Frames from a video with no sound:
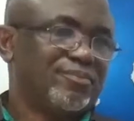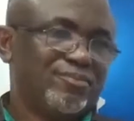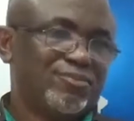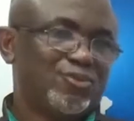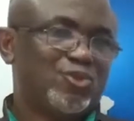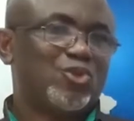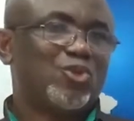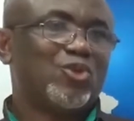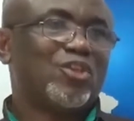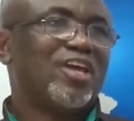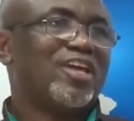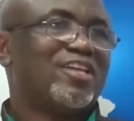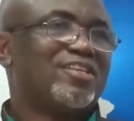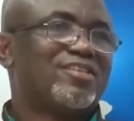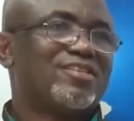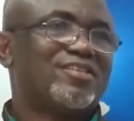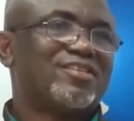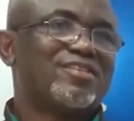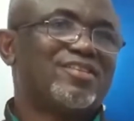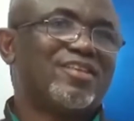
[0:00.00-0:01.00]
So
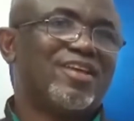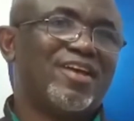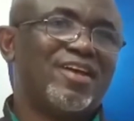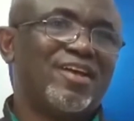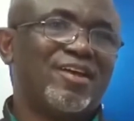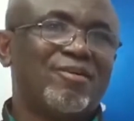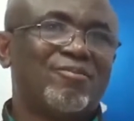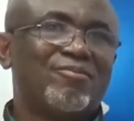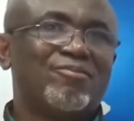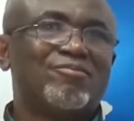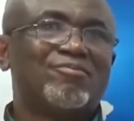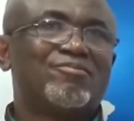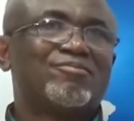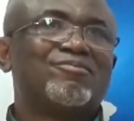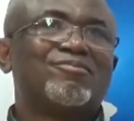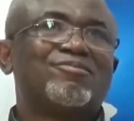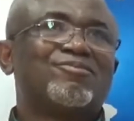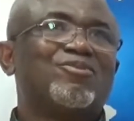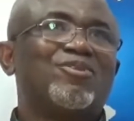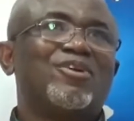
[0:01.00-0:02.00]
that,
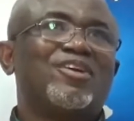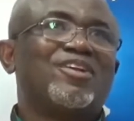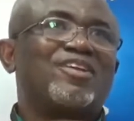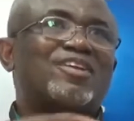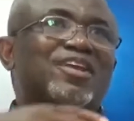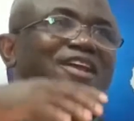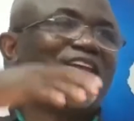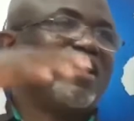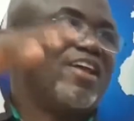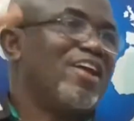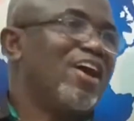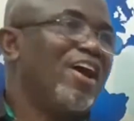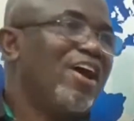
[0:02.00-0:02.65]
another